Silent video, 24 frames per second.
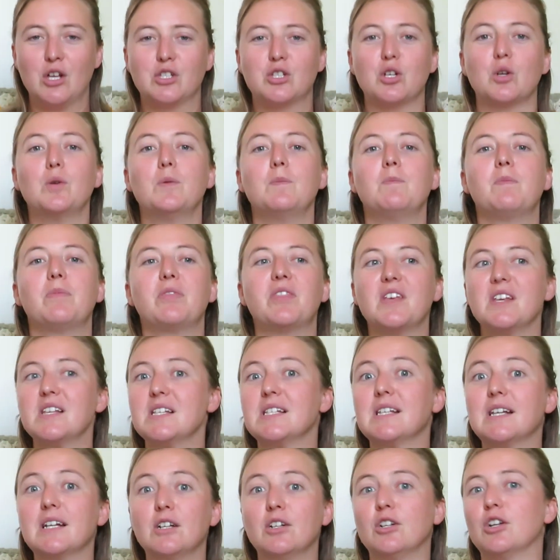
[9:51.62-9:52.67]
So
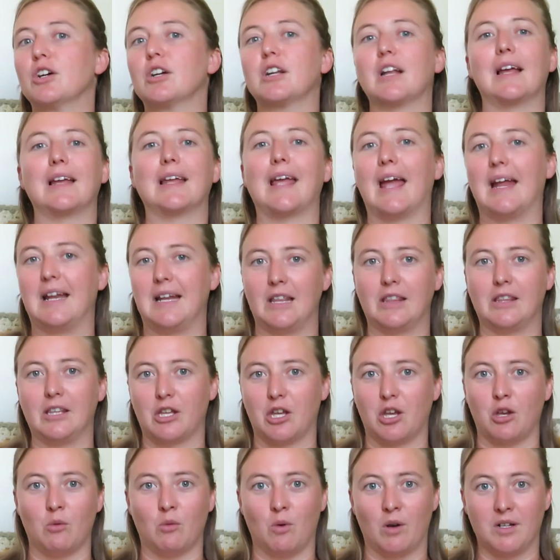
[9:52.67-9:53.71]
this can look like
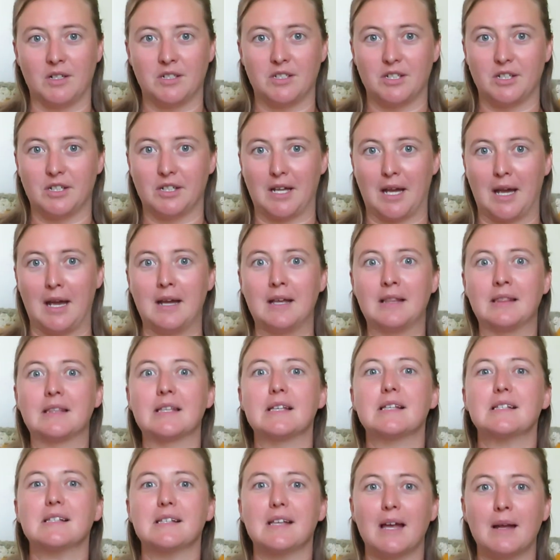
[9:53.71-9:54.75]
anything you want, okay?
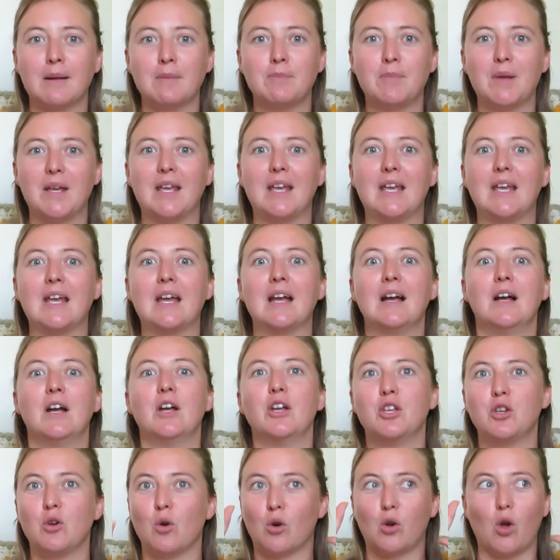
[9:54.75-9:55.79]
This can be
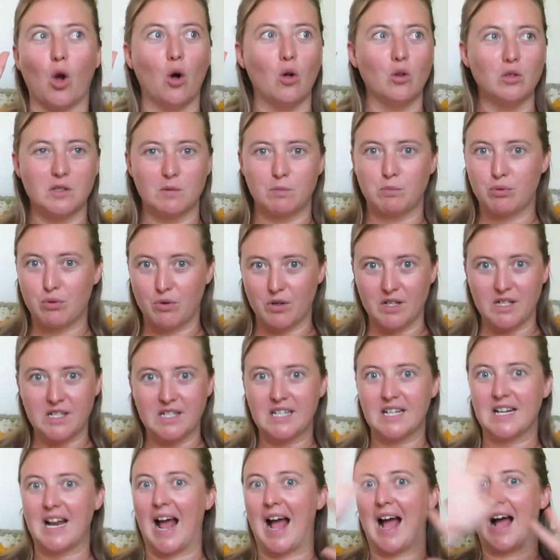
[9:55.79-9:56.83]
your goals
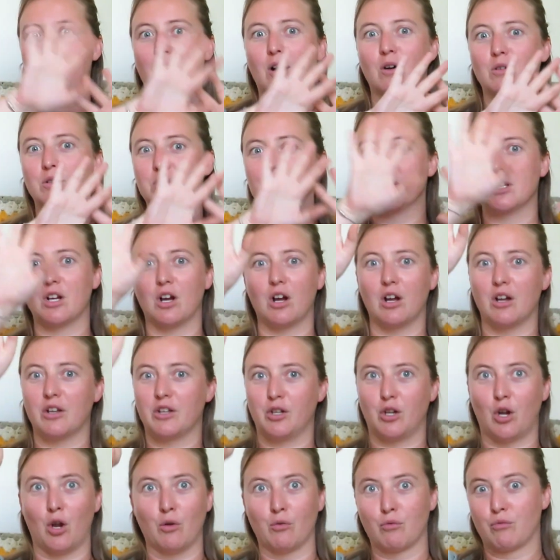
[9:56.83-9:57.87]
printed out,
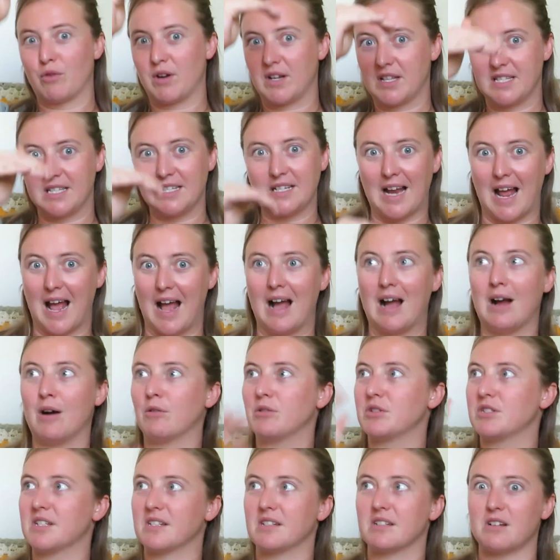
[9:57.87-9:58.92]
you know, written
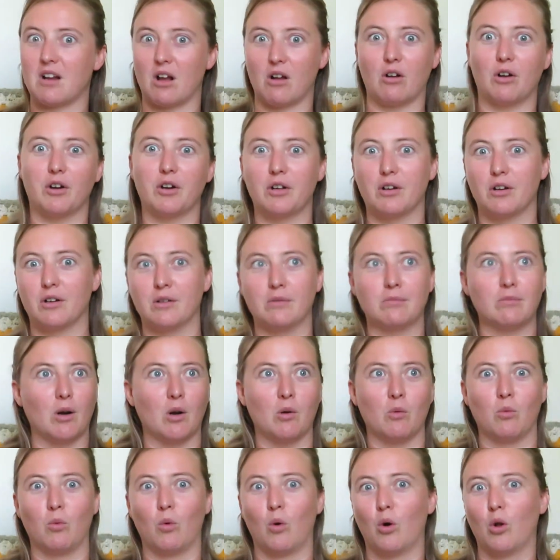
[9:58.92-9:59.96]
out, stuck on
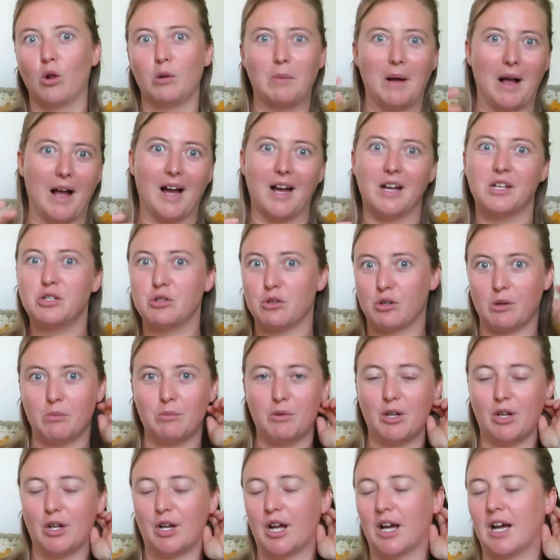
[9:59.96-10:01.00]
a wall behind your
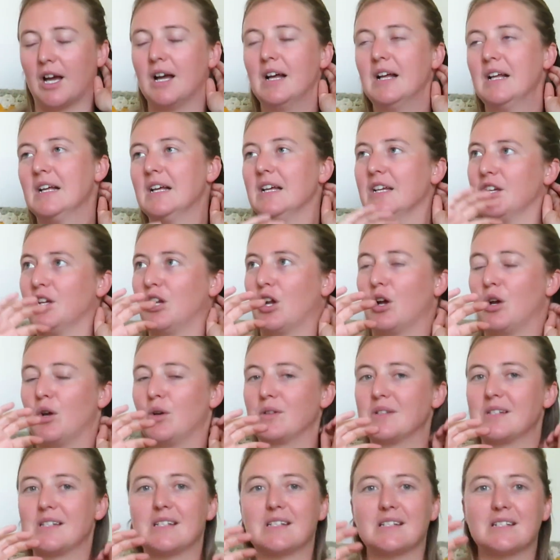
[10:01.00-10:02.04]
computer, you
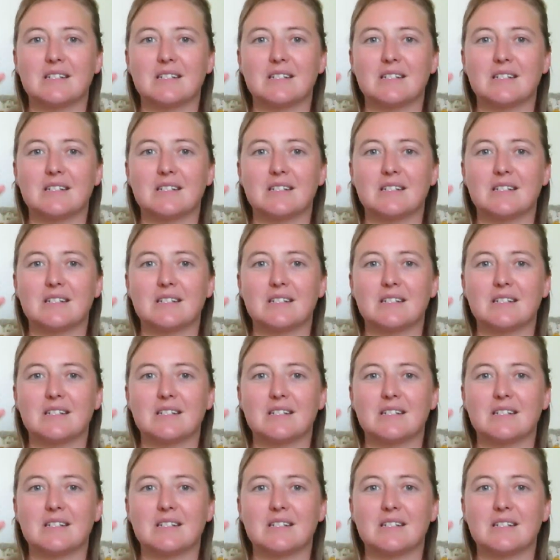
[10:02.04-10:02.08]
know,